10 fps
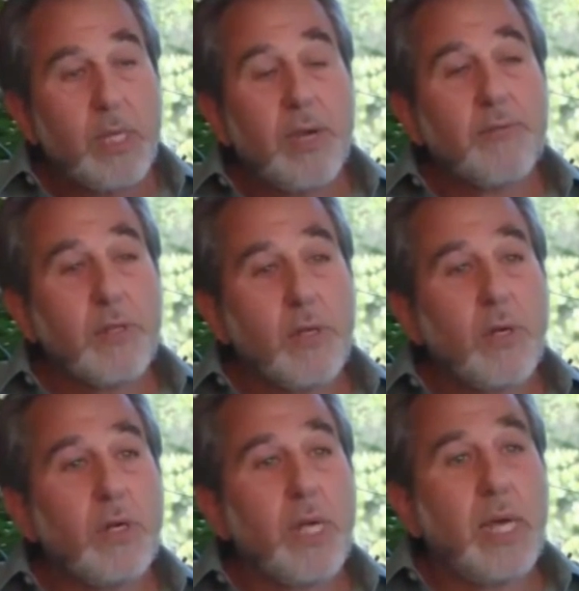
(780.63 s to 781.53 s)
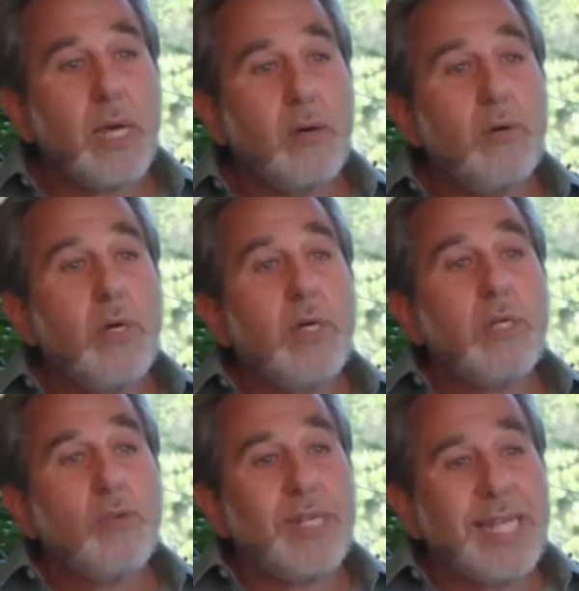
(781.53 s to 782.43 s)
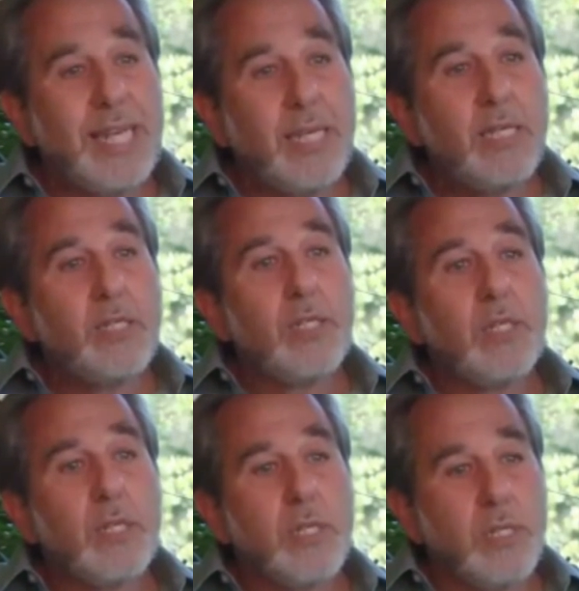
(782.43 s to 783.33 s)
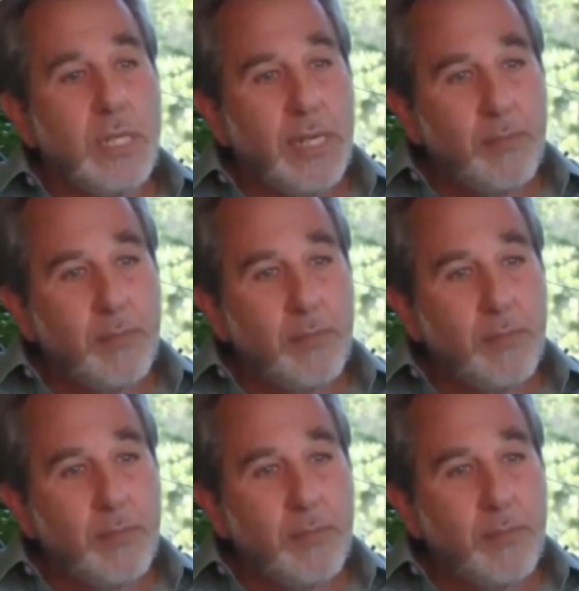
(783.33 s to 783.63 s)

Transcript: Then you have to learn how to engage the